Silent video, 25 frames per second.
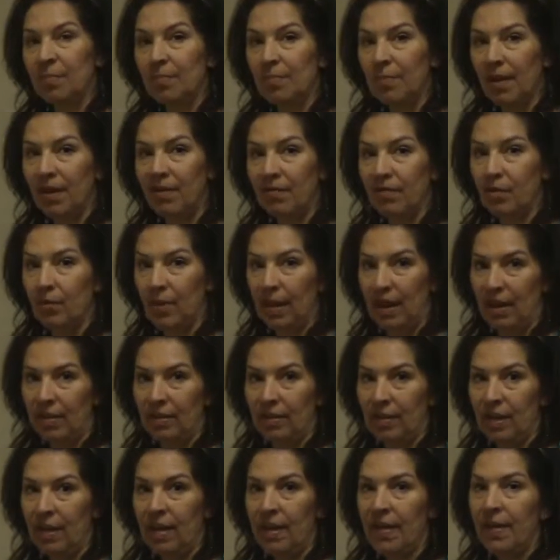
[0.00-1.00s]
above
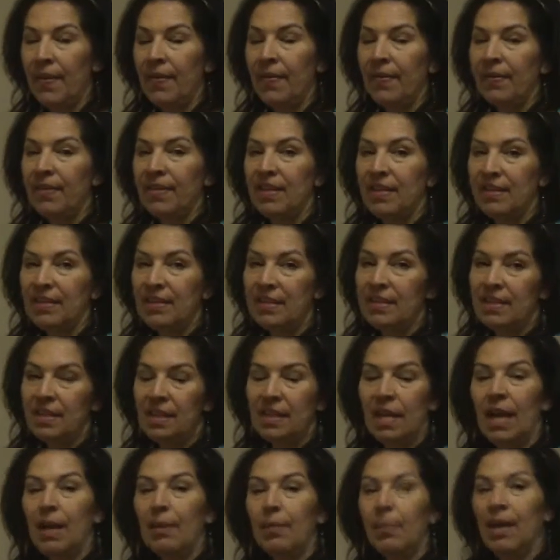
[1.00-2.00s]
ground. This is a
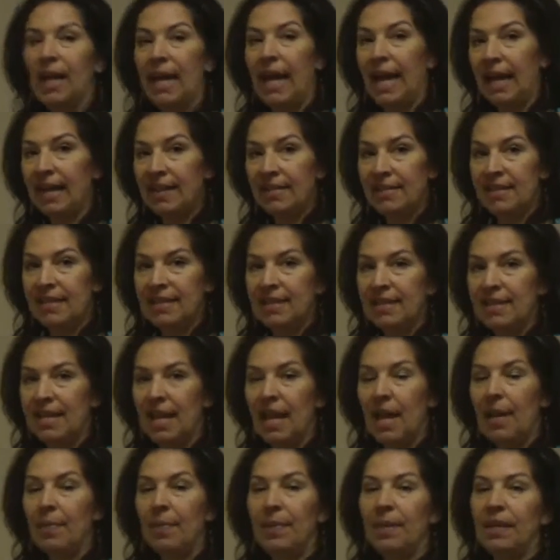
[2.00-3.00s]
time when accidents
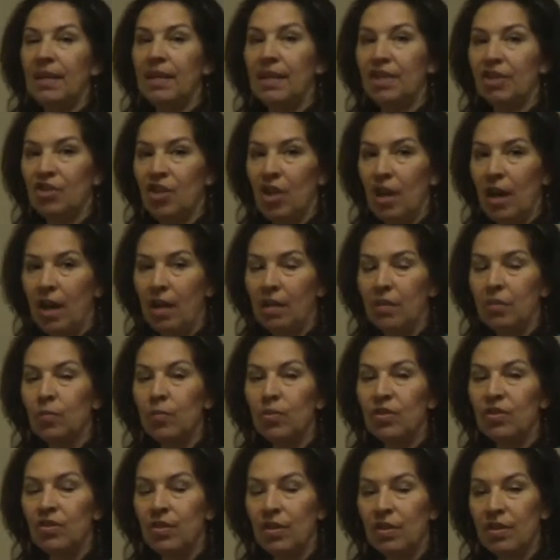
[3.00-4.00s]
happen and a child
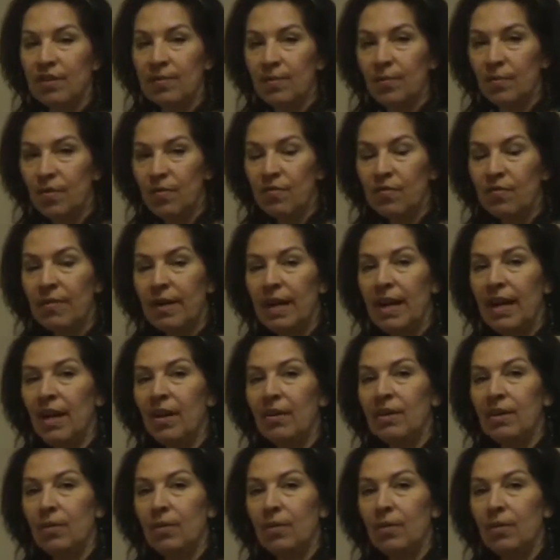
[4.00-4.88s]
will start to move around